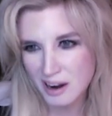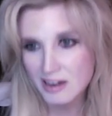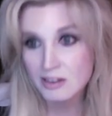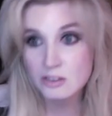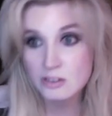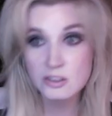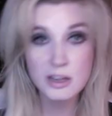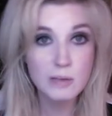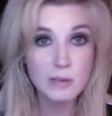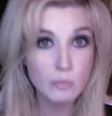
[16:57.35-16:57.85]

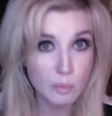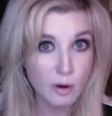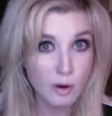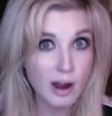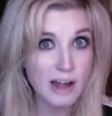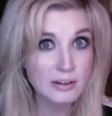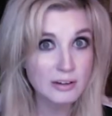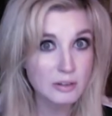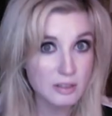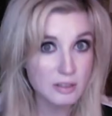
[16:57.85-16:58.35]
Because they
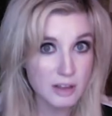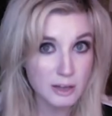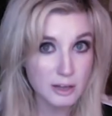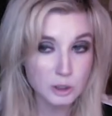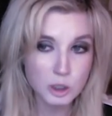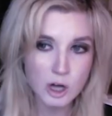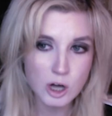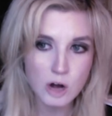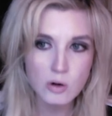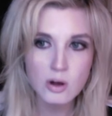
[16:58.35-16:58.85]
bragged that
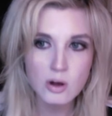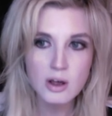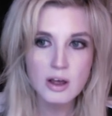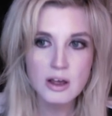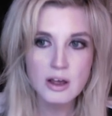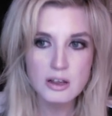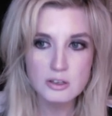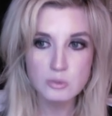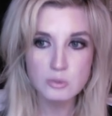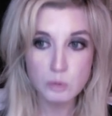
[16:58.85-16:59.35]
show
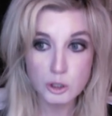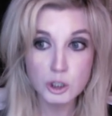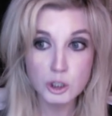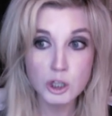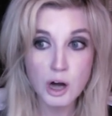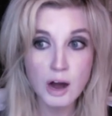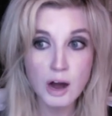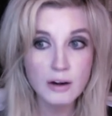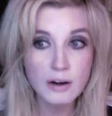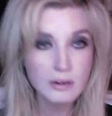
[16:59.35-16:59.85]
was
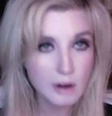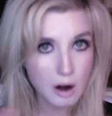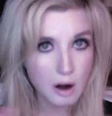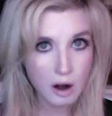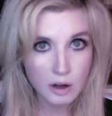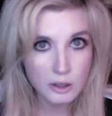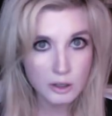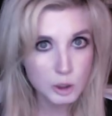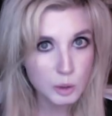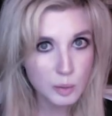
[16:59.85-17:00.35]
shot all
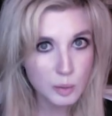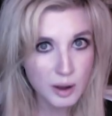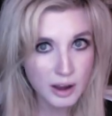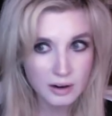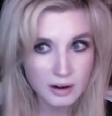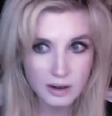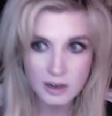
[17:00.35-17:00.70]
in Japan.